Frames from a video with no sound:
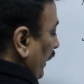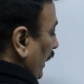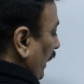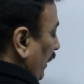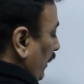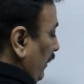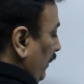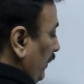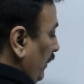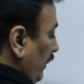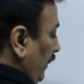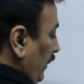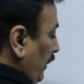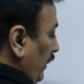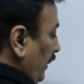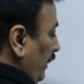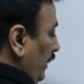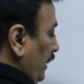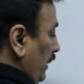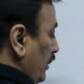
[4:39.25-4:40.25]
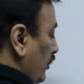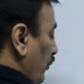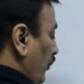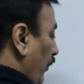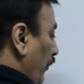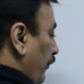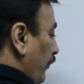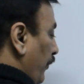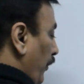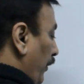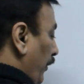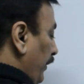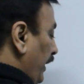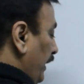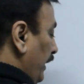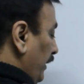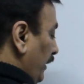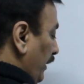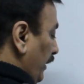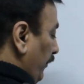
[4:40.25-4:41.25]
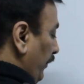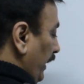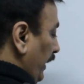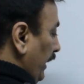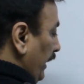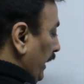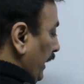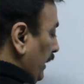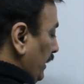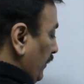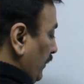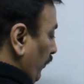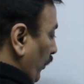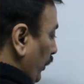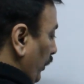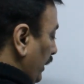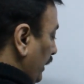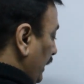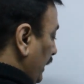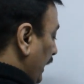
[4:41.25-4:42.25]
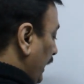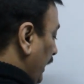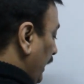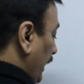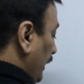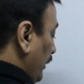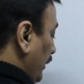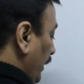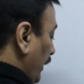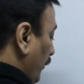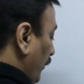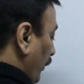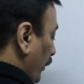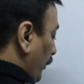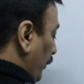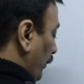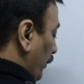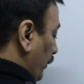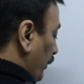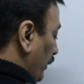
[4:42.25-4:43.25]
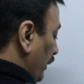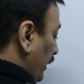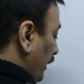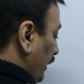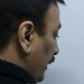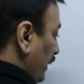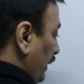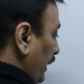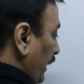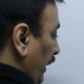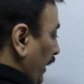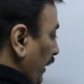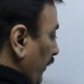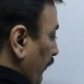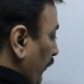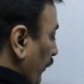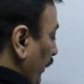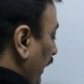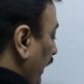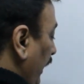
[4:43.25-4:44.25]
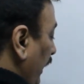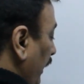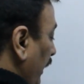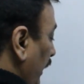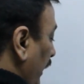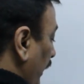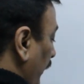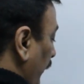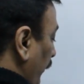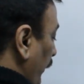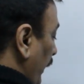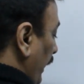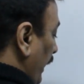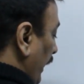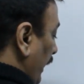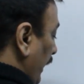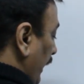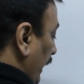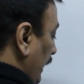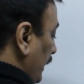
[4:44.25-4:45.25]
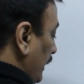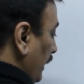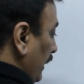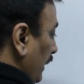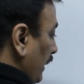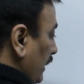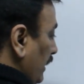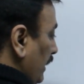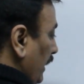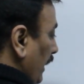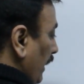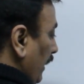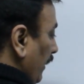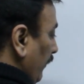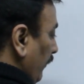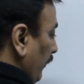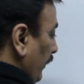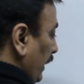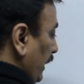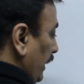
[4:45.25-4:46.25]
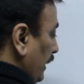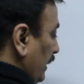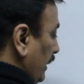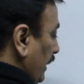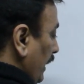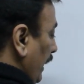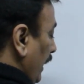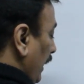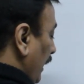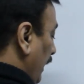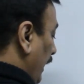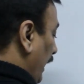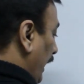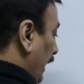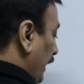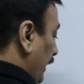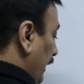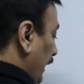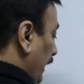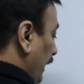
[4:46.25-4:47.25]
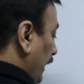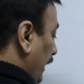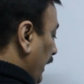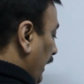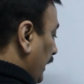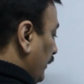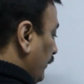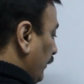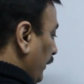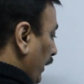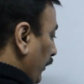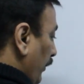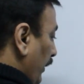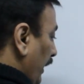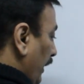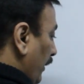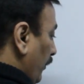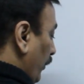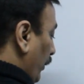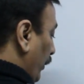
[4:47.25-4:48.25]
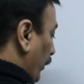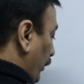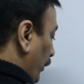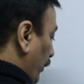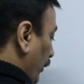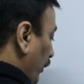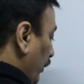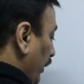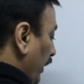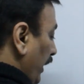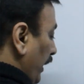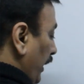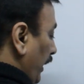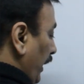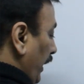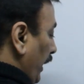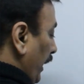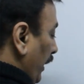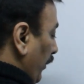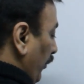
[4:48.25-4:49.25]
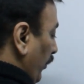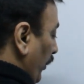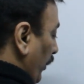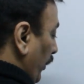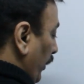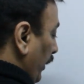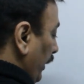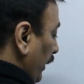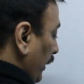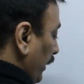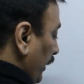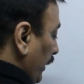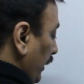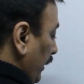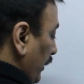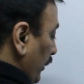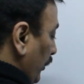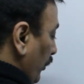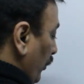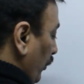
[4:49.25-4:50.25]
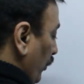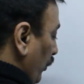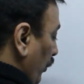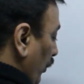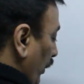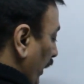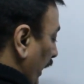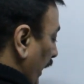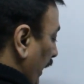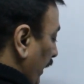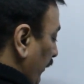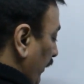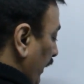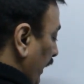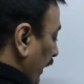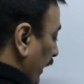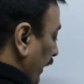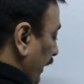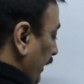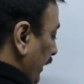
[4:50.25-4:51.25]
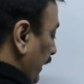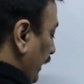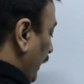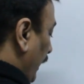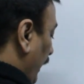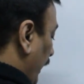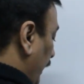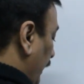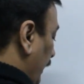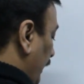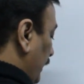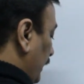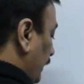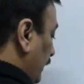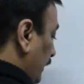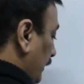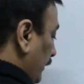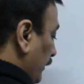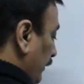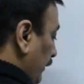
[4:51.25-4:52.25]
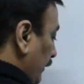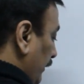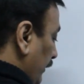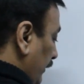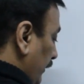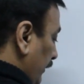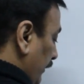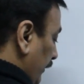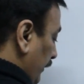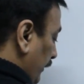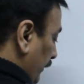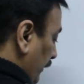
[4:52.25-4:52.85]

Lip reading: L. So from here we get what is A dash equal to. See carefully, we can cancel this L with this L, and A dash will be equal to A upon 2, and we write it like this.